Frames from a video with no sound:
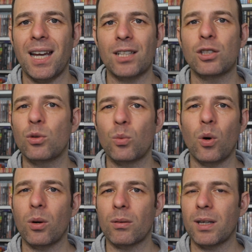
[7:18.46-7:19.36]
and you know
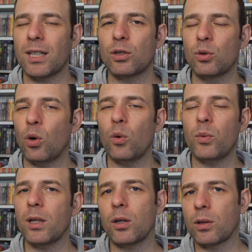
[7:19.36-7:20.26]
what, it's not
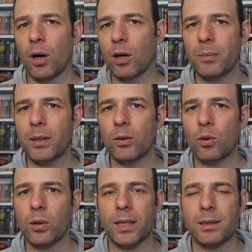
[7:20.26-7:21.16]
really going to hurt me
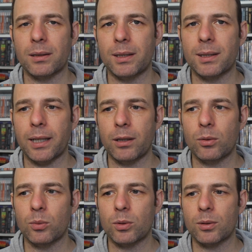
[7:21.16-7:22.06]
not getting these
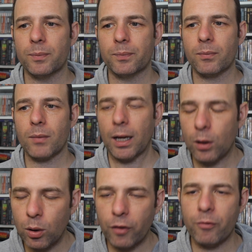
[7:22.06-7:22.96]
titles. I
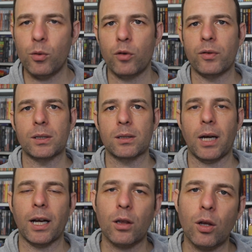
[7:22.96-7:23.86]
love movies,
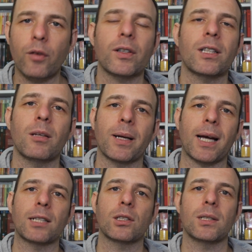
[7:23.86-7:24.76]
I love getting my
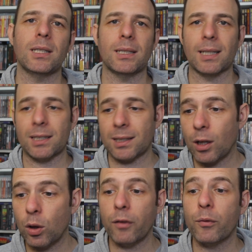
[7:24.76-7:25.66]
hands on these discs,
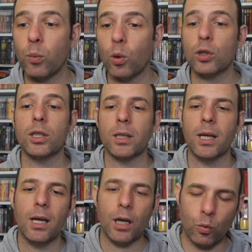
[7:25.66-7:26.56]
I love watching
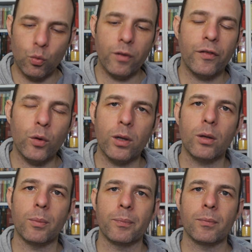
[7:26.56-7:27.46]
and
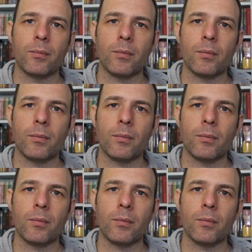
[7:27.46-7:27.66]
reviewing them,